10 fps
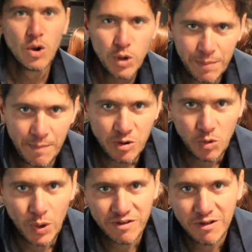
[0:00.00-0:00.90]
Remember
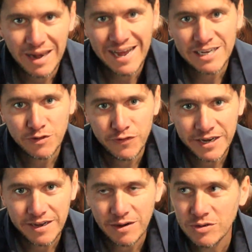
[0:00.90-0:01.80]
in one of our last
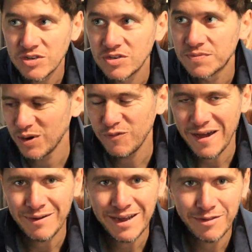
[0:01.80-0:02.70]
videos, we
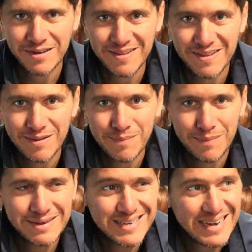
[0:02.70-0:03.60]
found out that
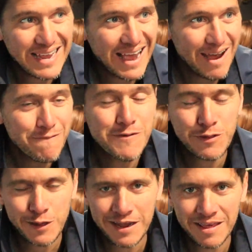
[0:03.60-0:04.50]
basically
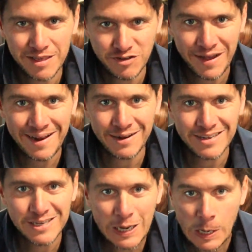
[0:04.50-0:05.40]
everything in this van
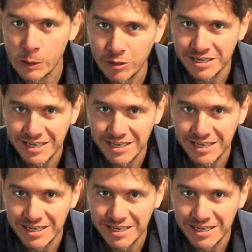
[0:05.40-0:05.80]
is glued